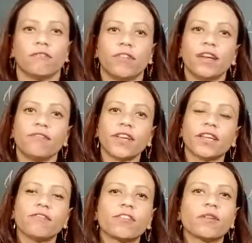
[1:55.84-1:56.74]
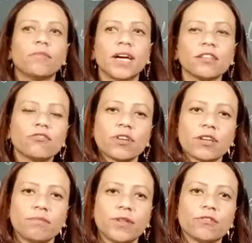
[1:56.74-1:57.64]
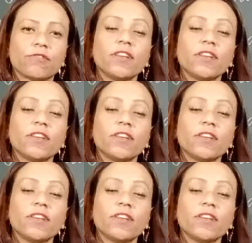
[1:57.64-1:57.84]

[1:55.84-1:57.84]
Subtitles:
When we give command to a computer,